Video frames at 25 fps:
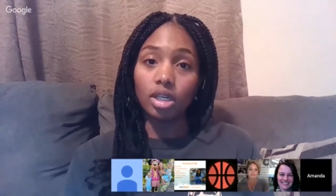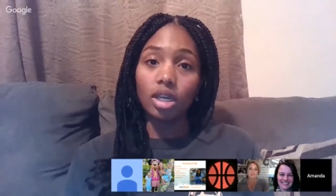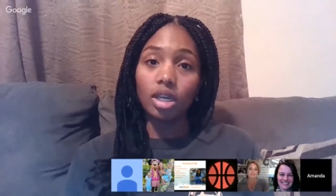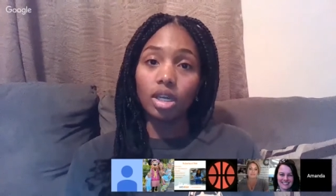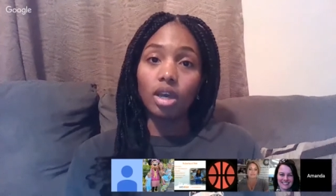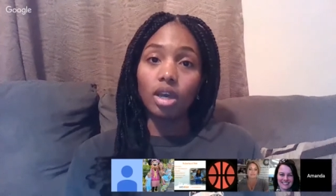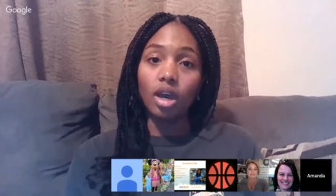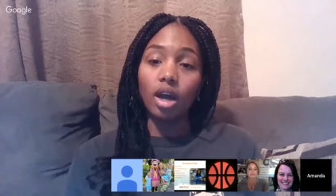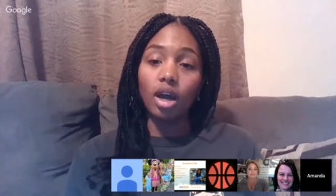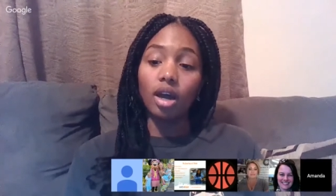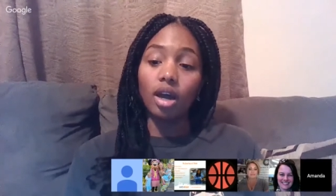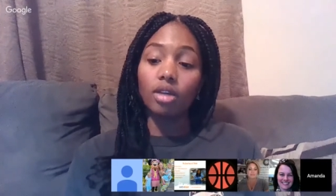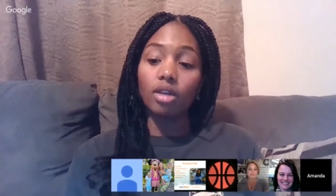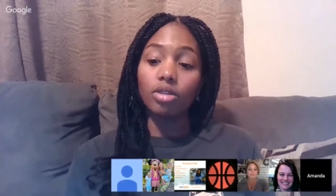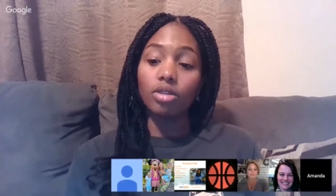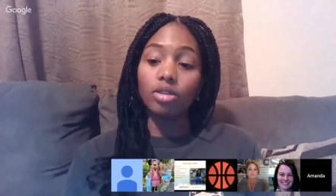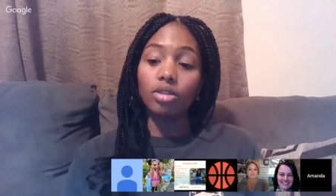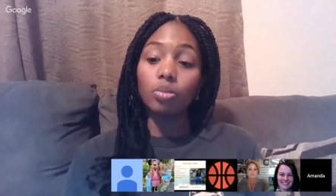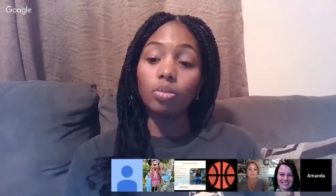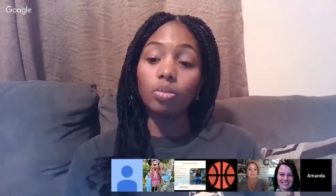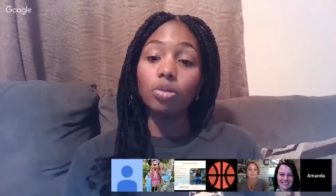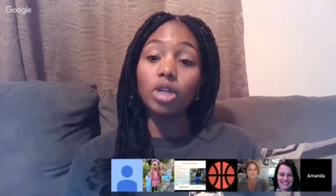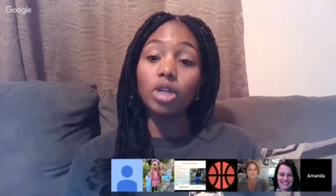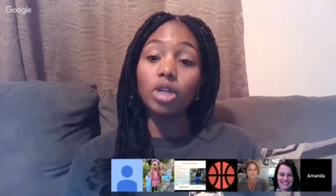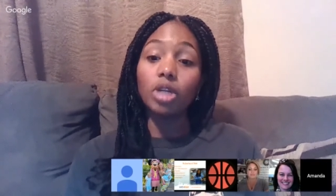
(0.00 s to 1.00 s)
the
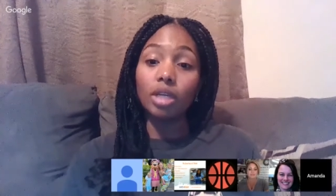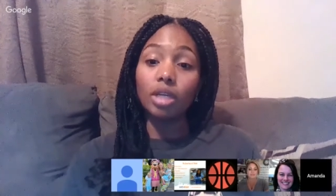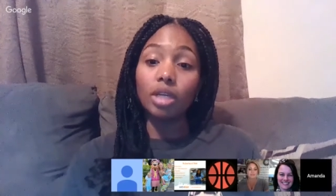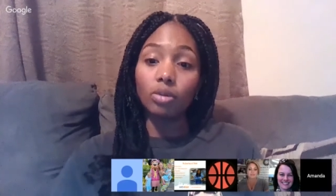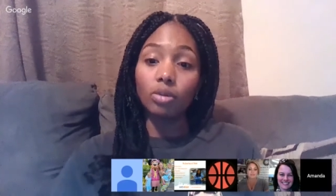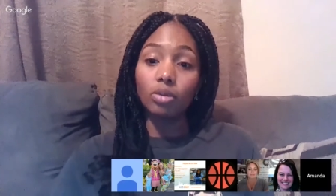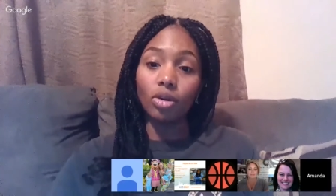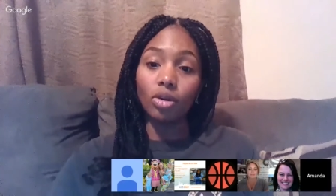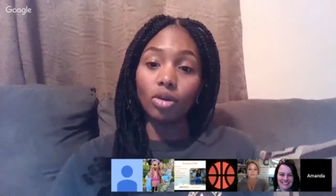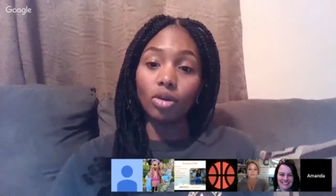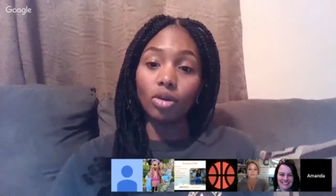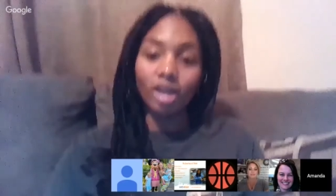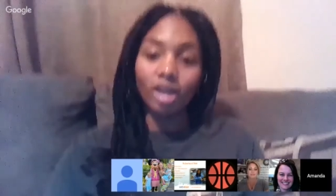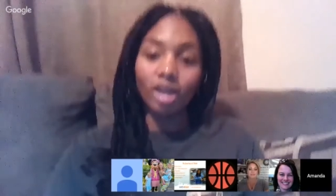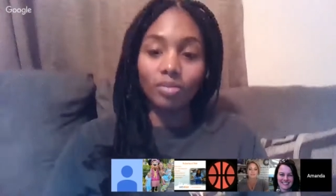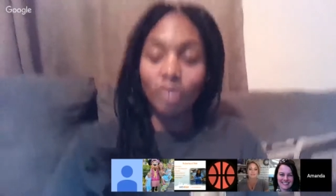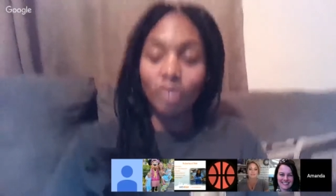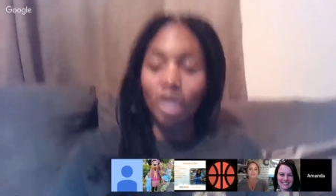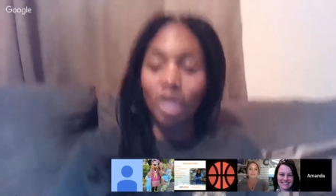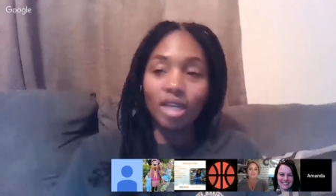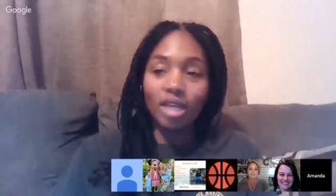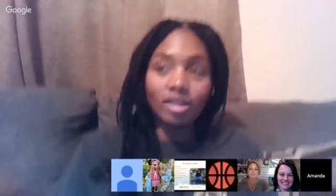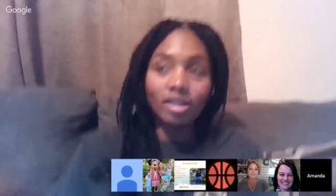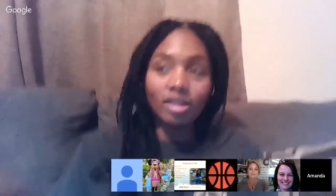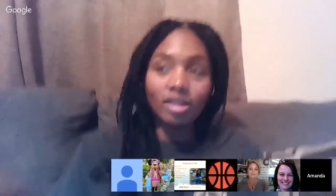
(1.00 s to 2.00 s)
breeding program
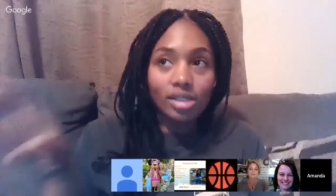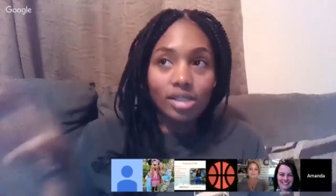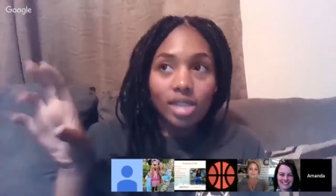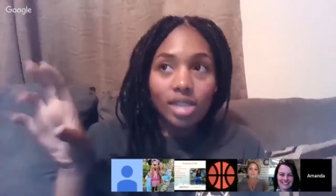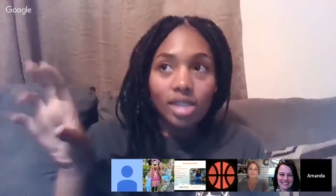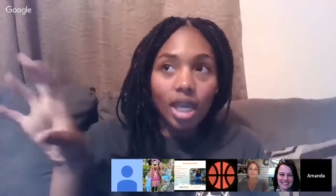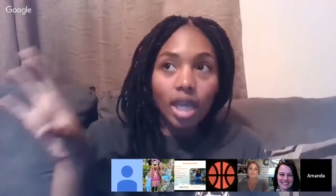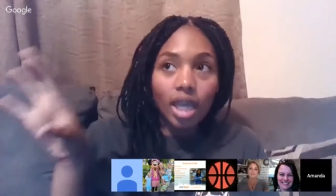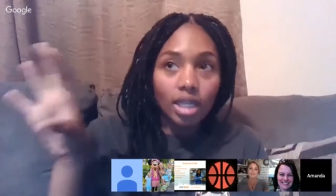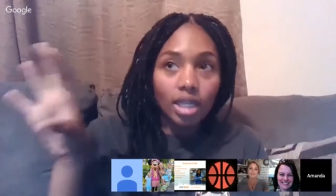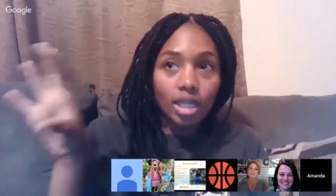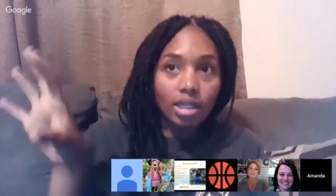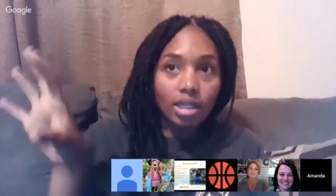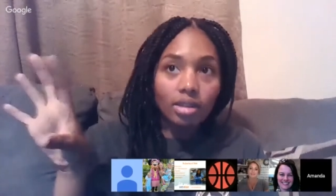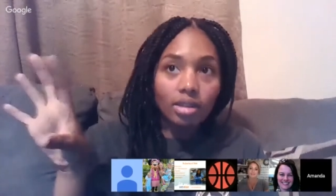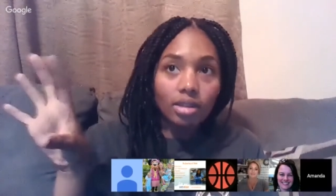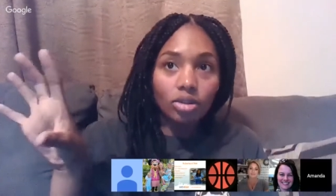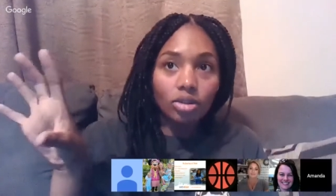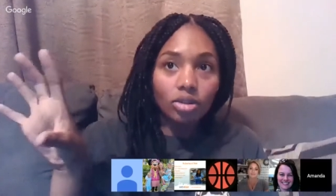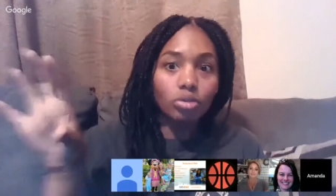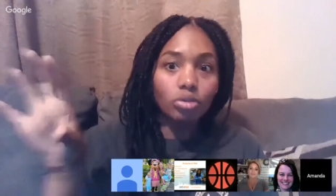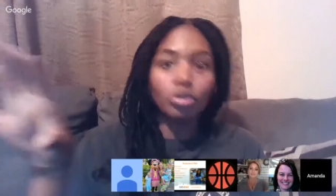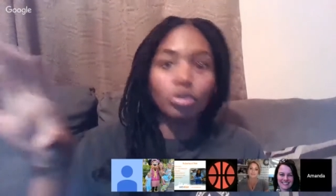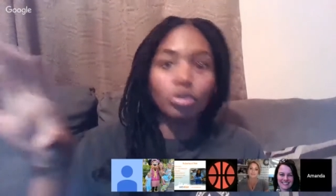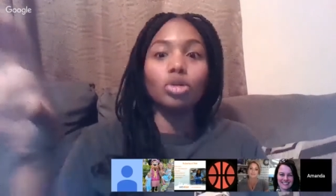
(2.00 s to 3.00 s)
in this tiny little
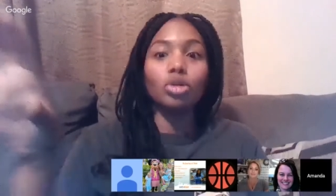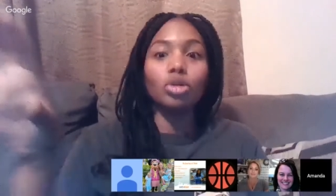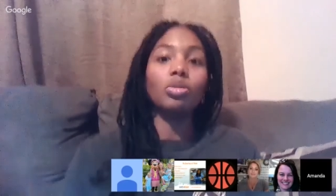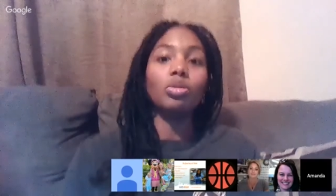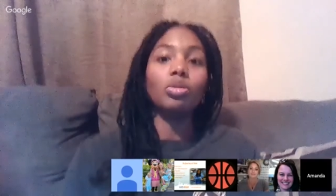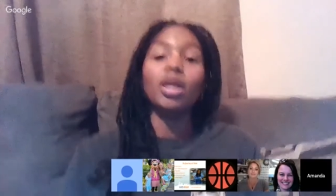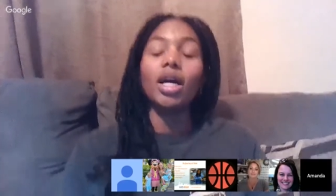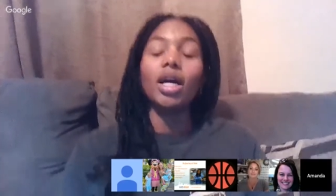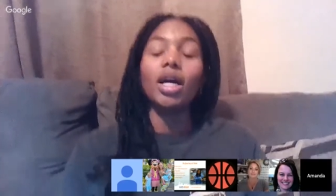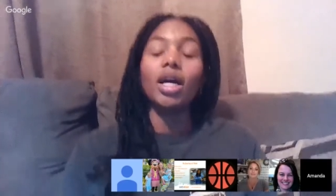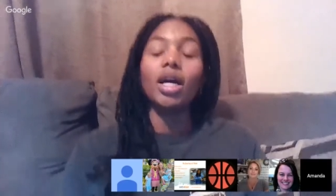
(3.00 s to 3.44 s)
room.